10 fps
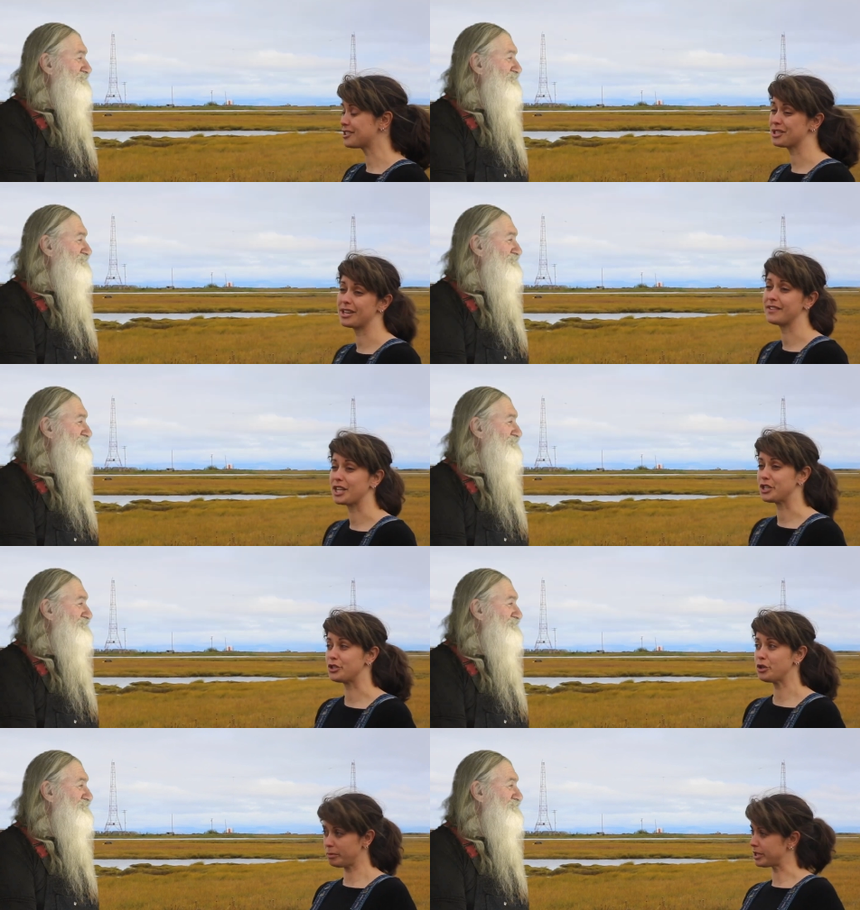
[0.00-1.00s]
Speaker 1: that's just on the
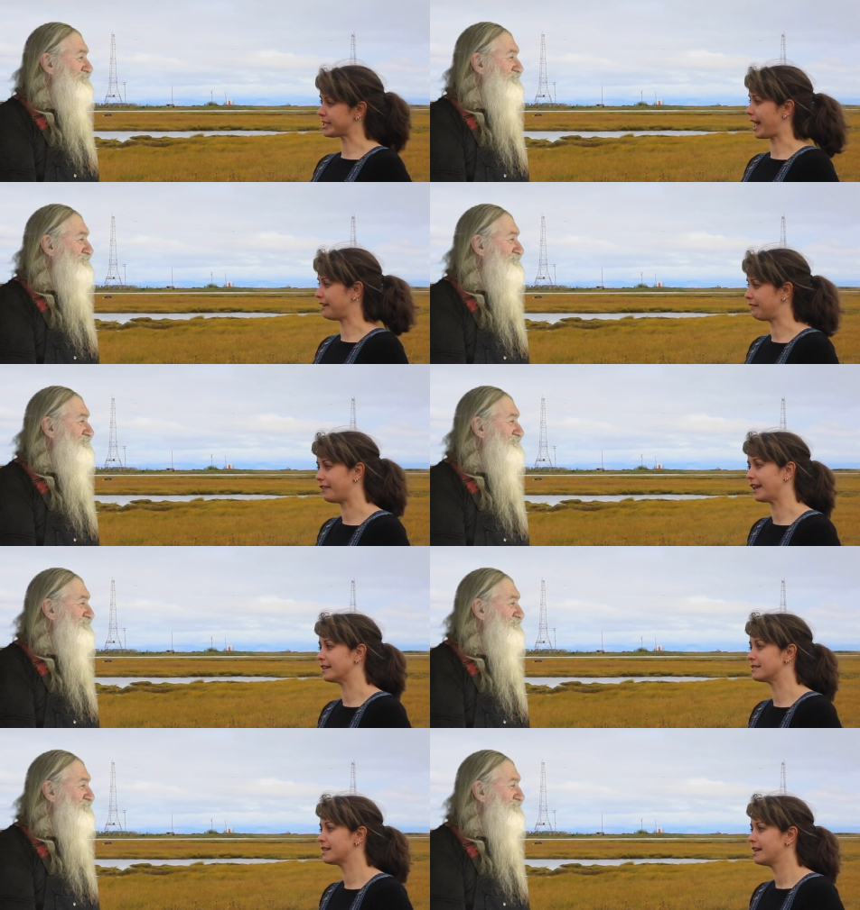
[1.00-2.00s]
consumer side of
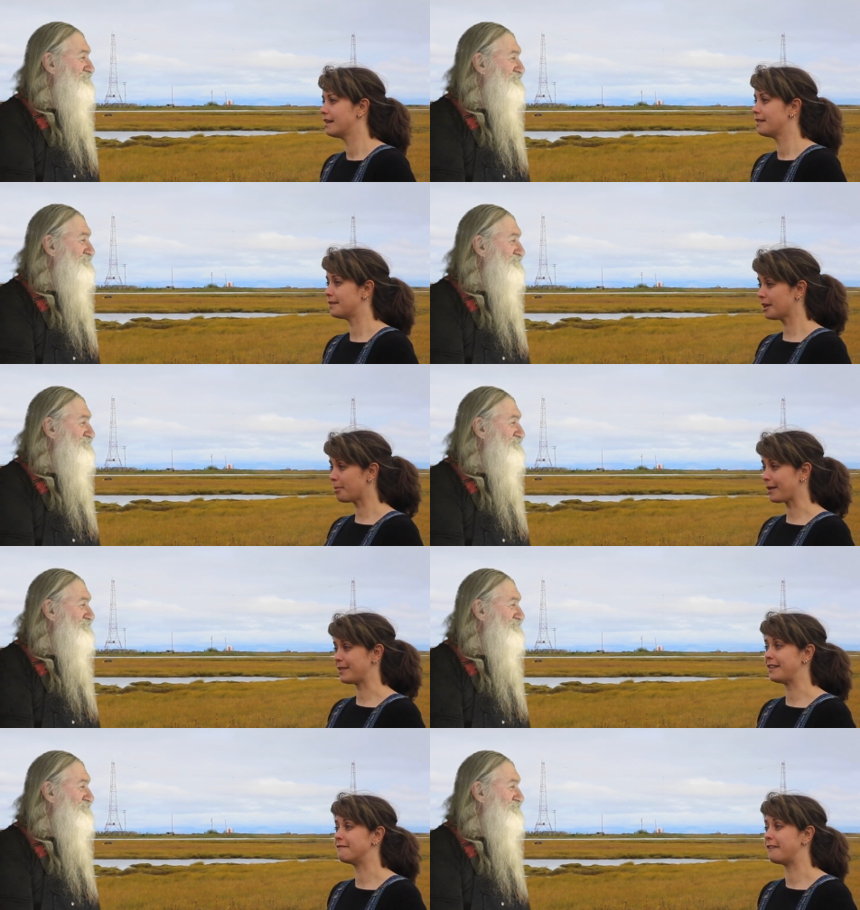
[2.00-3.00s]
things. Think
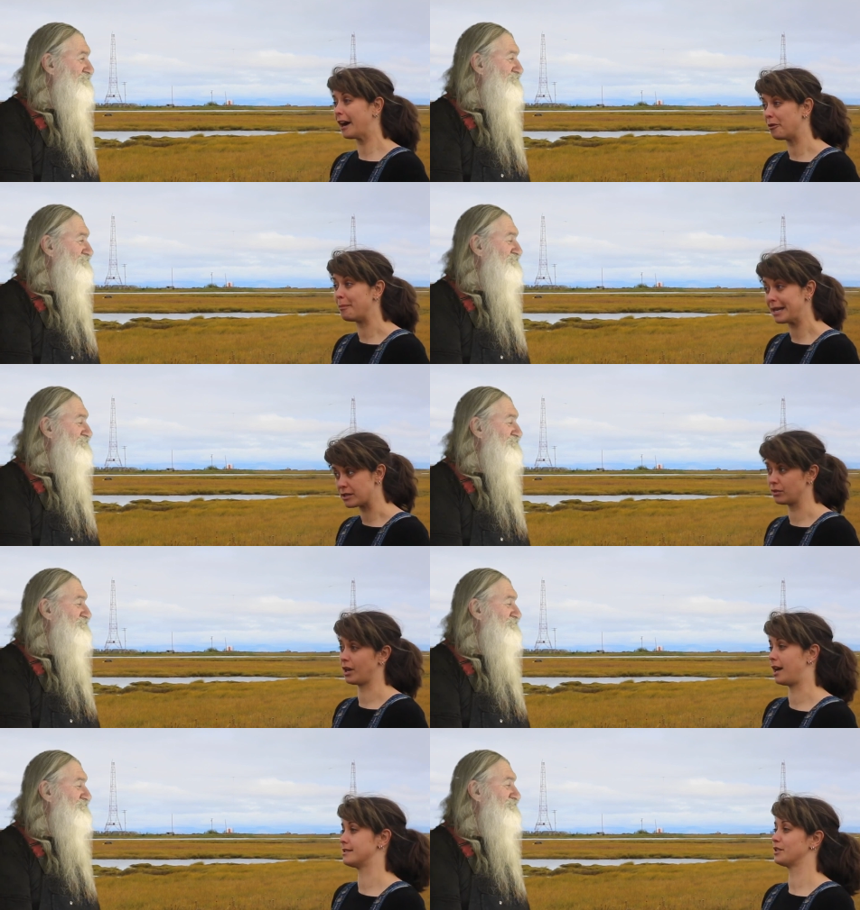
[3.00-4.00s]
about the
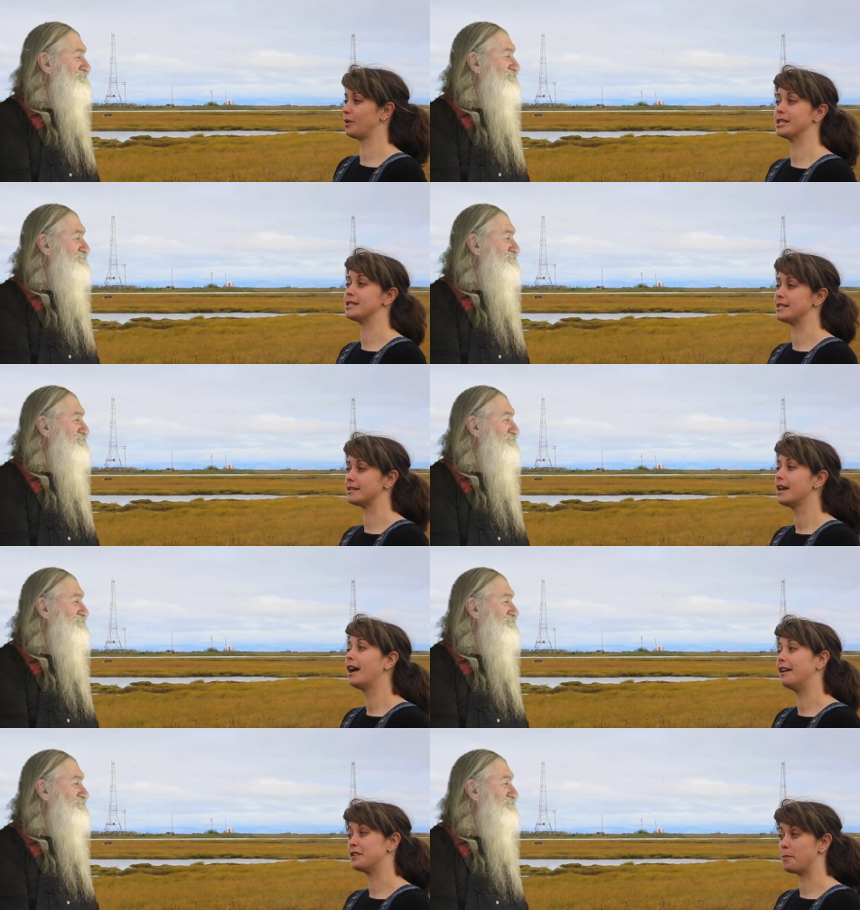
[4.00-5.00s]
environmental
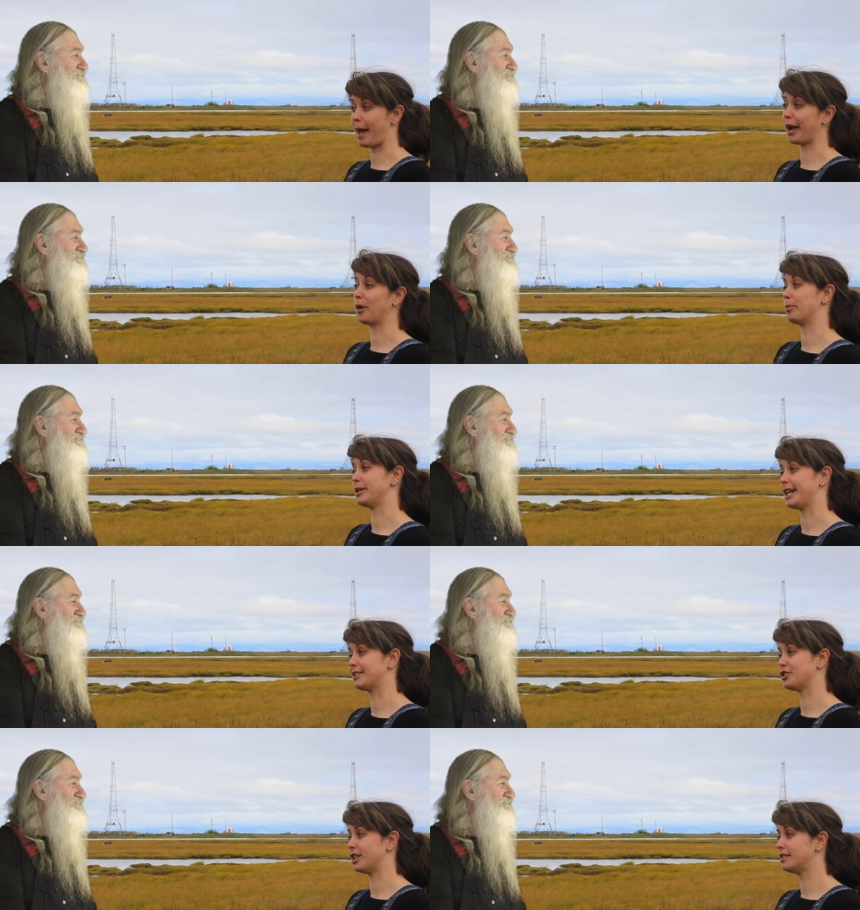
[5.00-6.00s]
consequences of tobacco
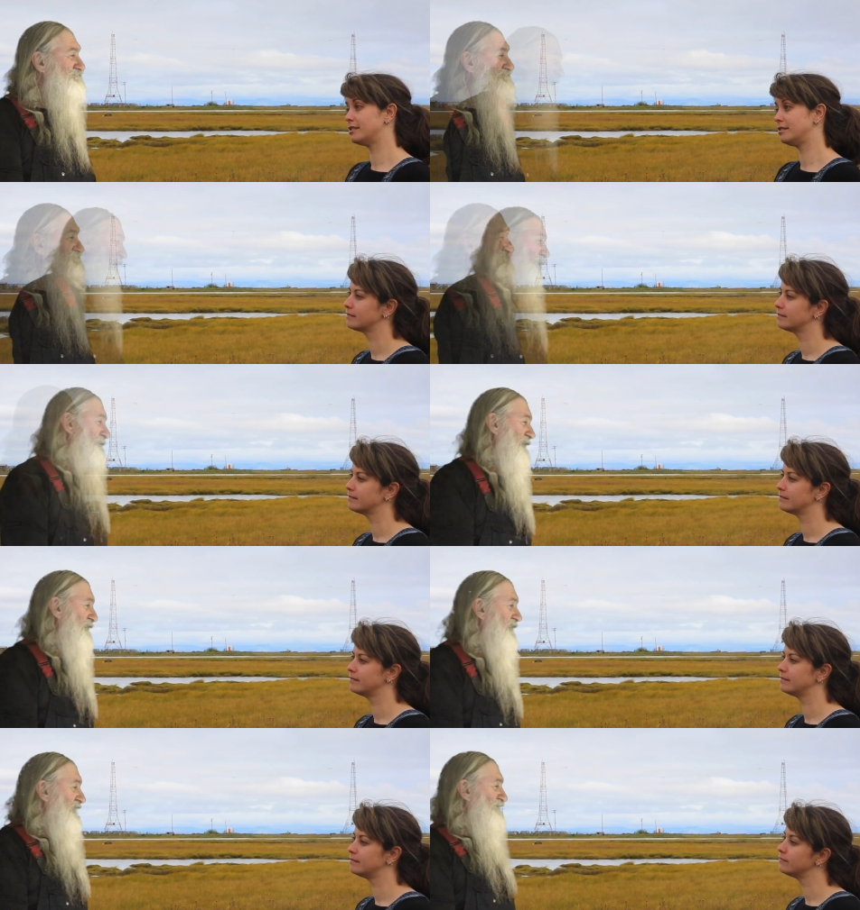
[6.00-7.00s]
Speaker 2: production. Oh
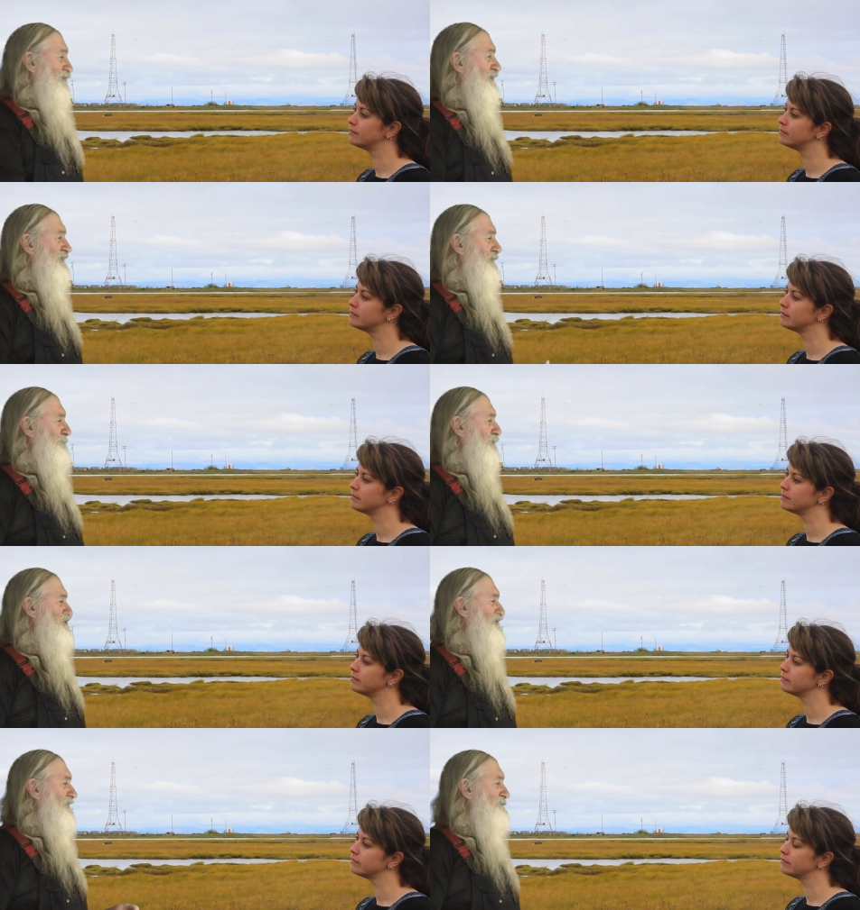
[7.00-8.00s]
man, if we look at the
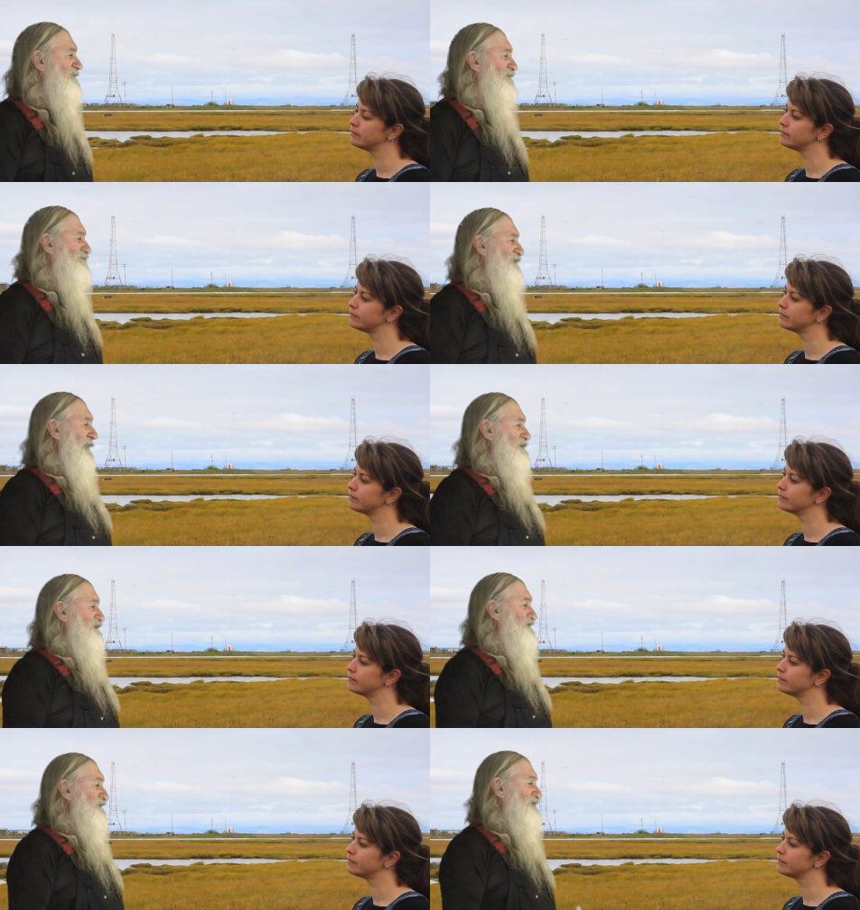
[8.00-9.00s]
pollution coming from
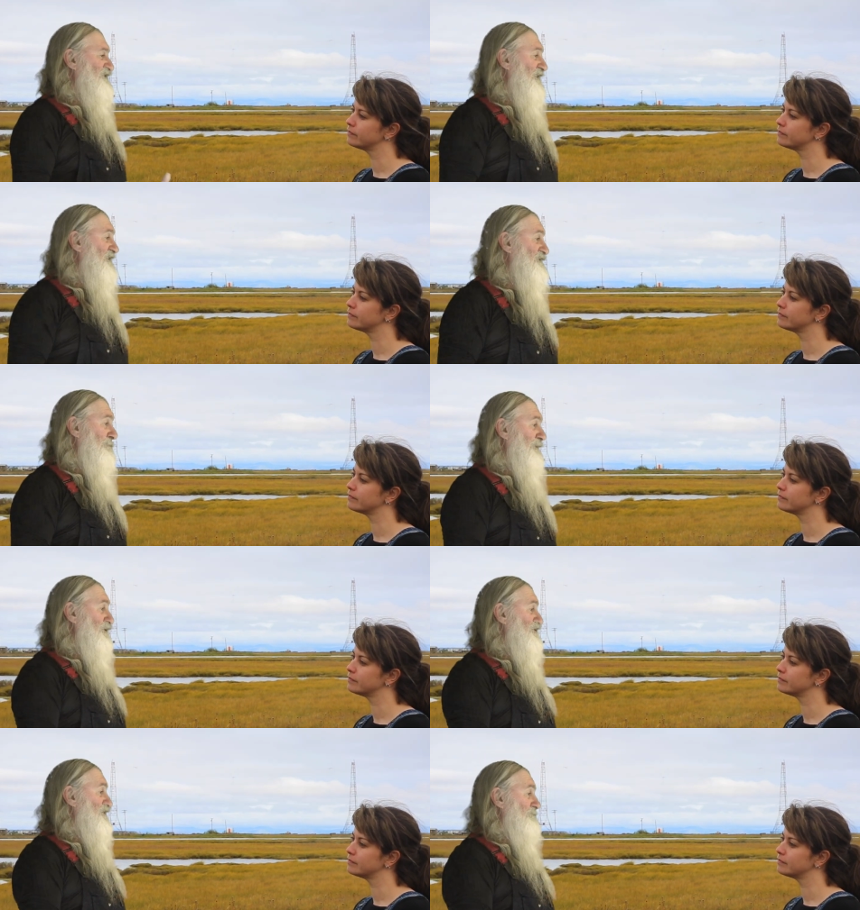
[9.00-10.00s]
factories and facilities that
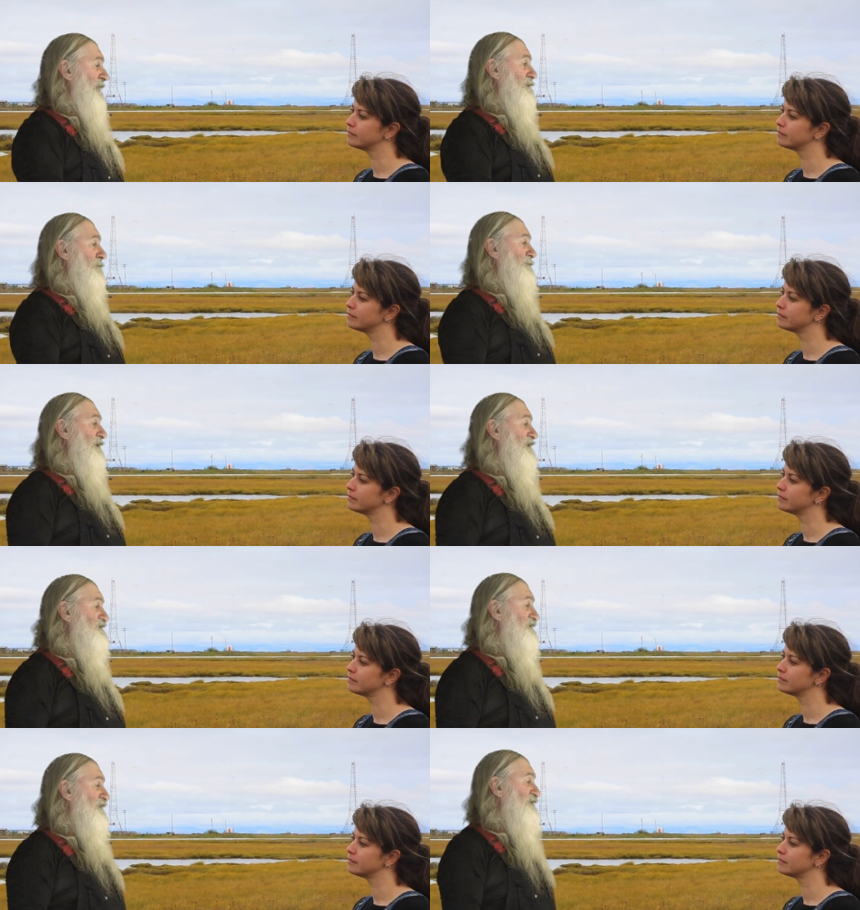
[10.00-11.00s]
produce tobacco
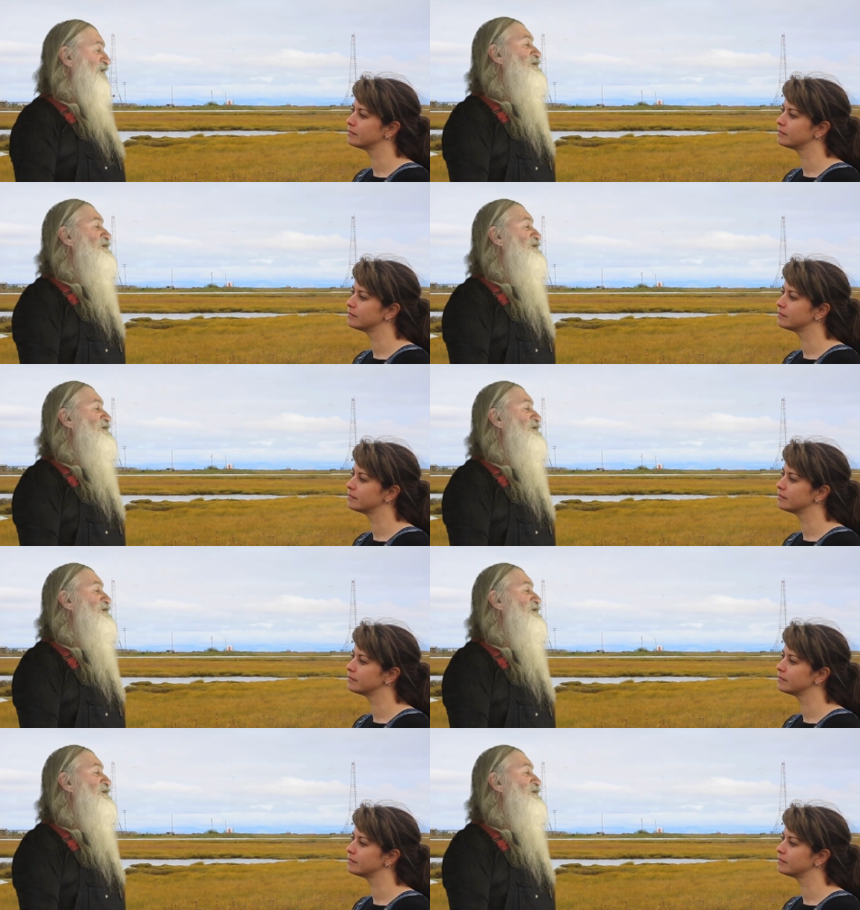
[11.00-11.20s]
products, the